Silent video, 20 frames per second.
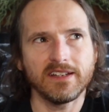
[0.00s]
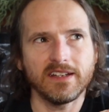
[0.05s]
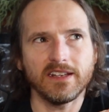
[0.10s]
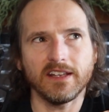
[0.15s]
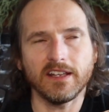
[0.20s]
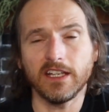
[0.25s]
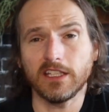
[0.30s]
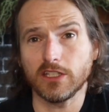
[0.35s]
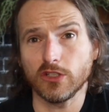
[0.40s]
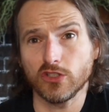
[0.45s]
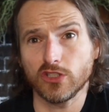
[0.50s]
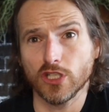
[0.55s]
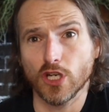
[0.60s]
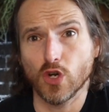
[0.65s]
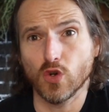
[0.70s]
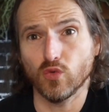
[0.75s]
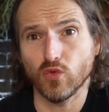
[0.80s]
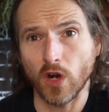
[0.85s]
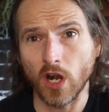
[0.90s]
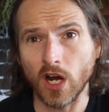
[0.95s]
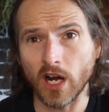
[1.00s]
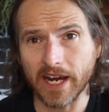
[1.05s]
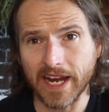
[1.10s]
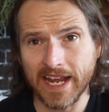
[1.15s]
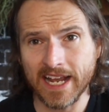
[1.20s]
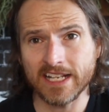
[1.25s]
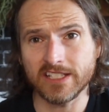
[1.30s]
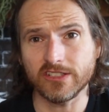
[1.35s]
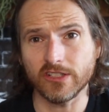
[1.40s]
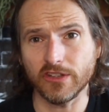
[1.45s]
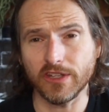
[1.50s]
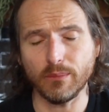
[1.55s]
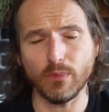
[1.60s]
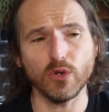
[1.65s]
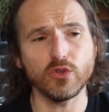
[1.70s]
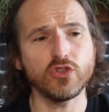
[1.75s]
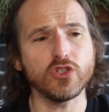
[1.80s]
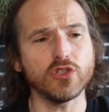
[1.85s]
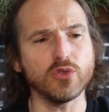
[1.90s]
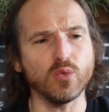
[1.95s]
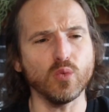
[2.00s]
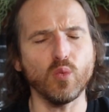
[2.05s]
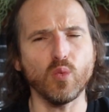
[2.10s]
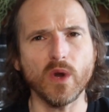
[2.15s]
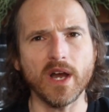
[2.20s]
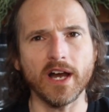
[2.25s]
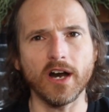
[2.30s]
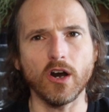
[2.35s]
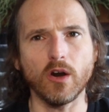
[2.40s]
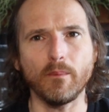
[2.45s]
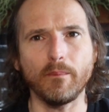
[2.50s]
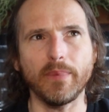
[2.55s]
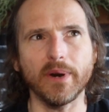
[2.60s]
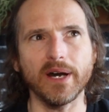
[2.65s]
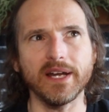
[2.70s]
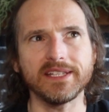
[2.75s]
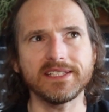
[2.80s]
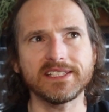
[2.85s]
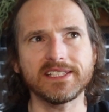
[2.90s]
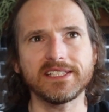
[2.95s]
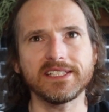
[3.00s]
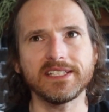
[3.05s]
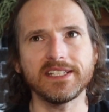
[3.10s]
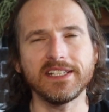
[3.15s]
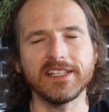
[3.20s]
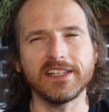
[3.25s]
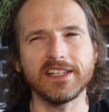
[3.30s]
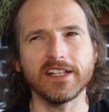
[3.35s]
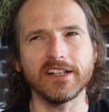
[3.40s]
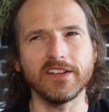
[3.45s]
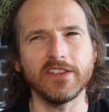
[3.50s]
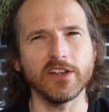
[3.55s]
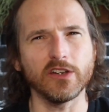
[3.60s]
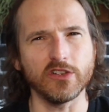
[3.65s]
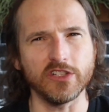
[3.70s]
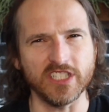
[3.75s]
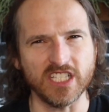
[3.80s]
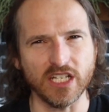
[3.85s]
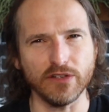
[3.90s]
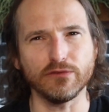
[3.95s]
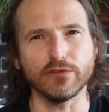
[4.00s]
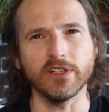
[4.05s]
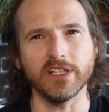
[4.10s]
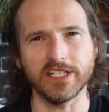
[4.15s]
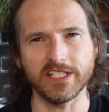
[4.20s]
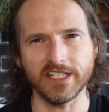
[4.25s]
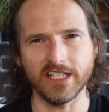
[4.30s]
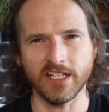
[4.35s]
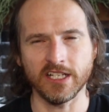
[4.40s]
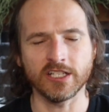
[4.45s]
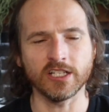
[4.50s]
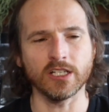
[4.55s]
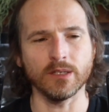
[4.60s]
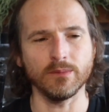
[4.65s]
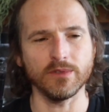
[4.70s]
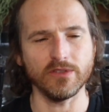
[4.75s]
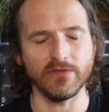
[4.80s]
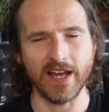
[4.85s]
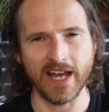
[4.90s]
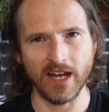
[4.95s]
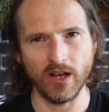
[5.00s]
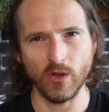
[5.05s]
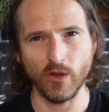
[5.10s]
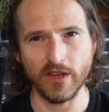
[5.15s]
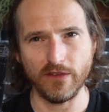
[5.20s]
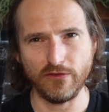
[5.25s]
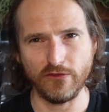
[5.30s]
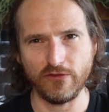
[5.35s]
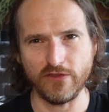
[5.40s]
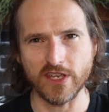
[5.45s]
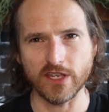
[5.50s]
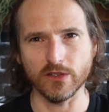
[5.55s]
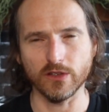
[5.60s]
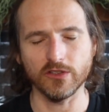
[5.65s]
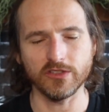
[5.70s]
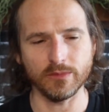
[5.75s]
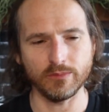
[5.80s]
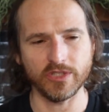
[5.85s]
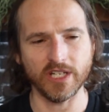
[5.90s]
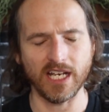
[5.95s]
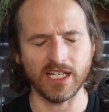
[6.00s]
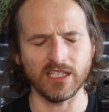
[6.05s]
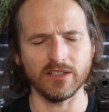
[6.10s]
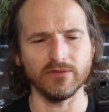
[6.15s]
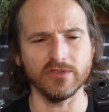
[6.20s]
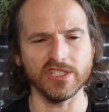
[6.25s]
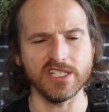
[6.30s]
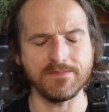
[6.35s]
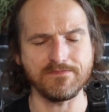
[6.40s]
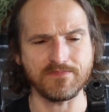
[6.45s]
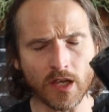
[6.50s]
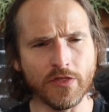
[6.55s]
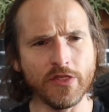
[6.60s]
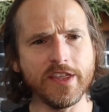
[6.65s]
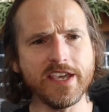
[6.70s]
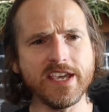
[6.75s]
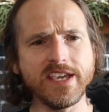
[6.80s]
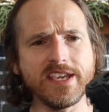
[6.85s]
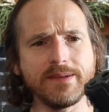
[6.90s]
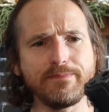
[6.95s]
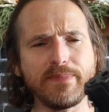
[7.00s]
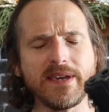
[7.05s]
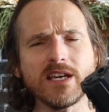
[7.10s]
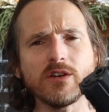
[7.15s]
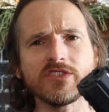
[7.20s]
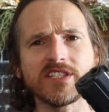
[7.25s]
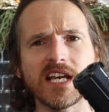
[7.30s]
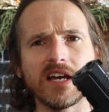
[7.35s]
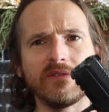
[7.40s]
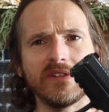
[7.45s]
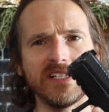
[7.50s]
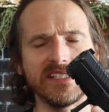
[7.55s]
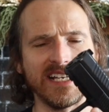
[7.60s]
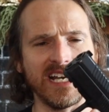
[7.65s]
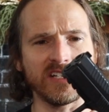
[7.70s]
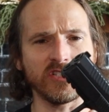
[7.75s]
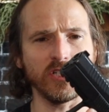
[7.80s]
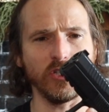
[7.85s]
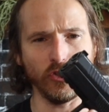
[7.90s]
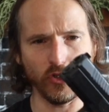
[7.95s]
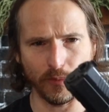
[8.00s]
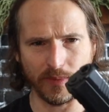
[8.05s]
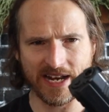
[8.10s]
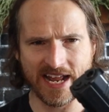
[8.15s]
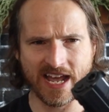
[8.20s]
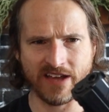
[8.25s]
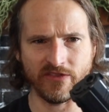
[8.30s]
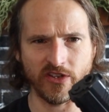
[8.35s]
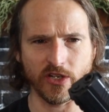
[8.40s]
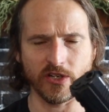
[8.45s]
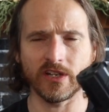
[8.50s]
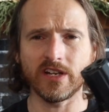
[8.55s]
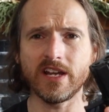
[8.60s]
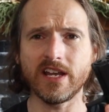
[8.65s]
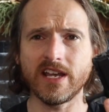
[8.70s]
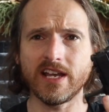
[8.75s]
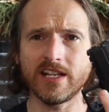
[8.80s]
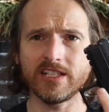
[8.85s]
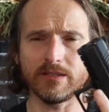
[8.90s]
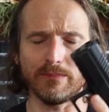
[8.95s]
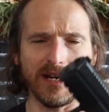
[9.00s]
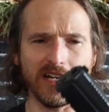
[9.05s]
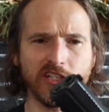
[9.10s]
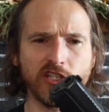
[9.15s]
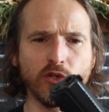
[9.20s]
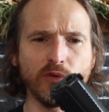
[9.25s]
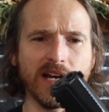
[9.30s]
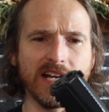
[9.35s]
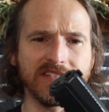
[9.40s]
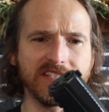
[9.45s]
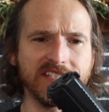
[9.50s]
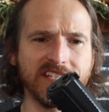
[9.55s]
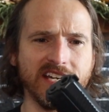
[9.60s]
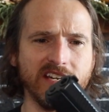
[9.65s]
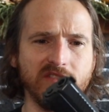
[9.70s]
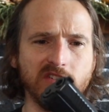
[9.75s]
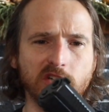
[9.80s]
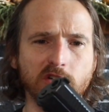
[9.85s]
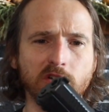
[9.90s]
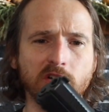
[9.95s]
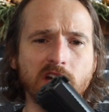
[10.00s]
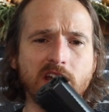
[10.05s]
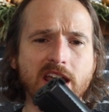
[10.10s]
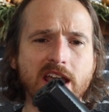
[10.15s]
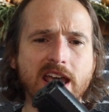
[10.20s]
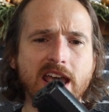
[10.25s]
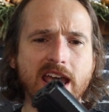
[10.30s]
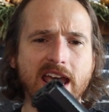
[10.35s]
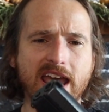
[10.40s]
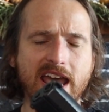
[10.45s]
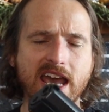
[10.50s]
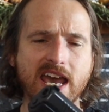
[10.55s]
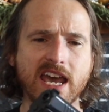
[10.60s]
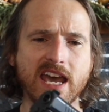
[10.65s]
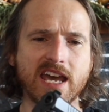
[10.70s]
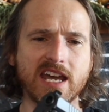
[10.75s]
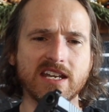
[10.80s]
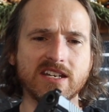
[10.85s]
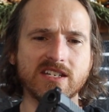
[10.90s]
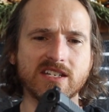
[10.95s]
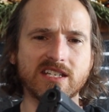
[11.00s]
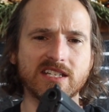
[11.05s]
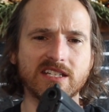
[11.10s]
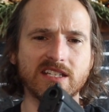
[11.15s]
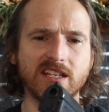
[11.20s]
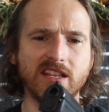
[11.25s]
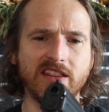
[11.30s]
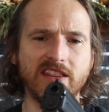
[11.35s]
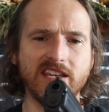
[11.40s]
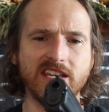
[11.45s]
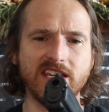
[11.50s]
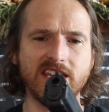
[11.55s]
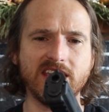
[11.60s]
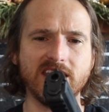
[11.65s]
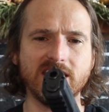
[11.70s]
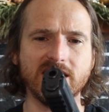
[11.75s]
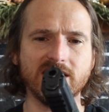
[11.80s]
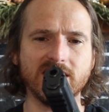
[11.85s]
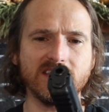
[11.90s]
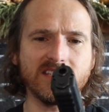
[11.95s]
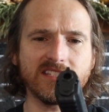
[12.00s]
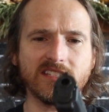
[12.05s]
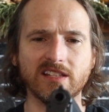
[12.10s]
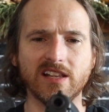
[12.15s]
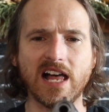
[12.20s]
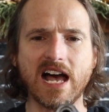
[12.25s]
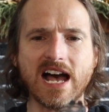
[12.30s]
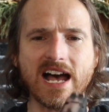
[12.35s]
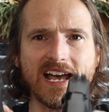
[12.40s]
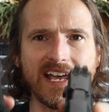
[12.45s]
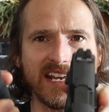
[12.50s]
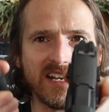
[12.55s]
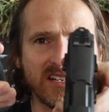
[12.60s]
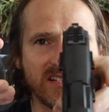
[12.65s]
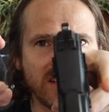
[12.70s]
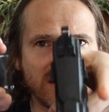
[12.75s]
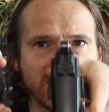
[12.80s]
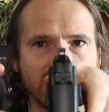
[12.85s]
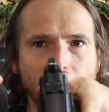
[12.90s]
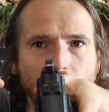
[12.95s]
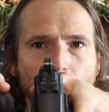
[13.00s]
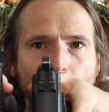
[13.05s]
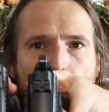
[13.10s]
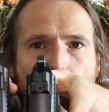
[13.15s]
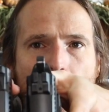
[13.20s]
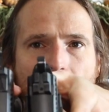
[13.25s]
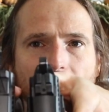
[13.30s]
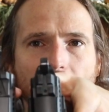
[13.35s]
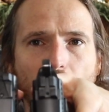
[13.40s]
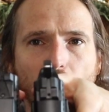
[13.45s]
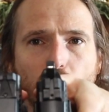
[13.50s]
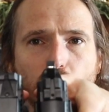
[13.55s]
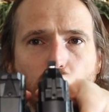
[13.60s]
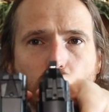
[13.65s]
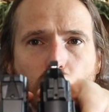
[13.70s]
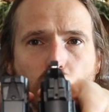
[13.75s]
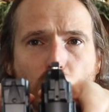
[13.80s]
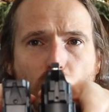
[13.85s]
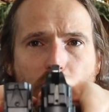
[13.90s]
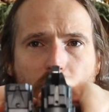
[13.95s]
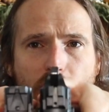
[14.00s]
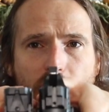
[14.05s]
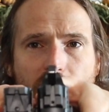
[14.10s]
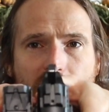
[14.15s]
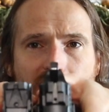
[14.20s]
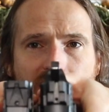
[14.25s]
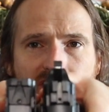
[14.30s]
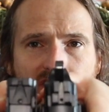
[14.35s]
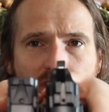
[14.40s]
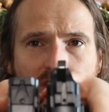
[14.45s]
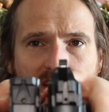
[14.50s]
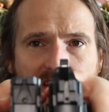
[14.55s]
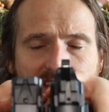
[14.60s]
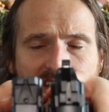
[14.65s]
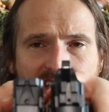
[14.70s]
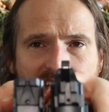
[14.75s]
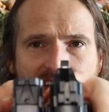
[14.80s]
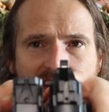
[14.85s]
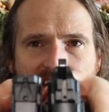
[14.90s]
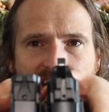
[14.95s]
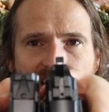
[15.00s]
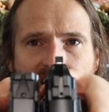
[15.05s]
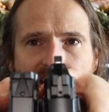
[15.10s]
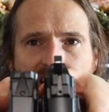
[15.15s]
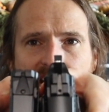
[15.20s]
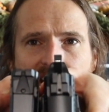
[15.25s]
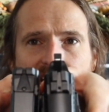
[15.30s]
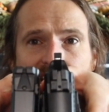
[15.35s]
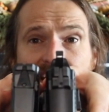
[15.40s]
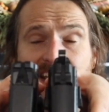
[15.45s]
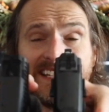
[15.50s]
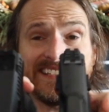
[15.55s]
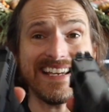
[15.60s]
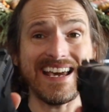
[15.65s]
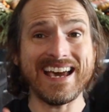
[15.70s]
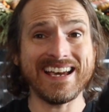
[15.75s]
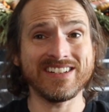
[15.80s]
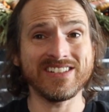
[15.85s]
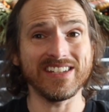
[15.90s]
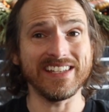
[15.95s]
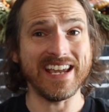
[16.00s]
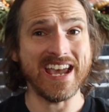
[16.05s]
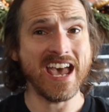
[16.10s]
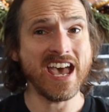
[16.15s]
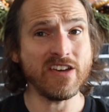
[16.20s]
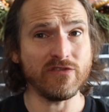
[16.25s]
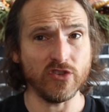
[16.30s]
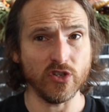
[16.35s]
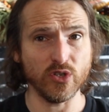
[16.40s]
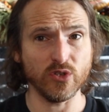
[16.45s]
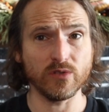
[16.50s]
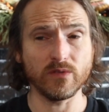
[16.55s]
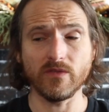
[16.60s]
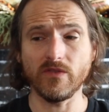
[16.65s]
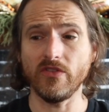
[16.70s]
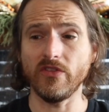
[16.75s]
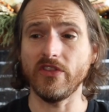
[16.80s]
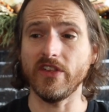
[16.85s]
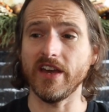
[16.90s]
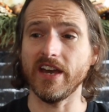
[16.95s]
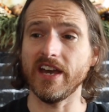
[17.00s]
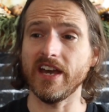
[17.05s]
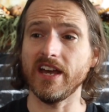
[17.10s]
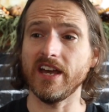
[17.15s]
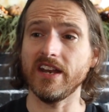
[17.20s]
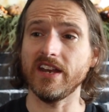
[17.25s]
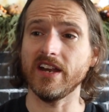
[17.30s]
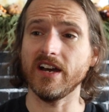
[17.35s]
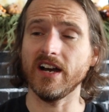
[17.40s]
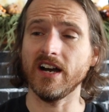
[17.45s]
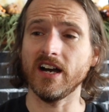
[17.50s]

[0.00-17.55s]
like, there's no wrong answer. They both shoot well, but they're different in terms of how they feel subjectively. The P-07 is actually a little bit heavier. It's about 2 ounces heavier. And the slide, while shorter, as you can see, is actually heavier than,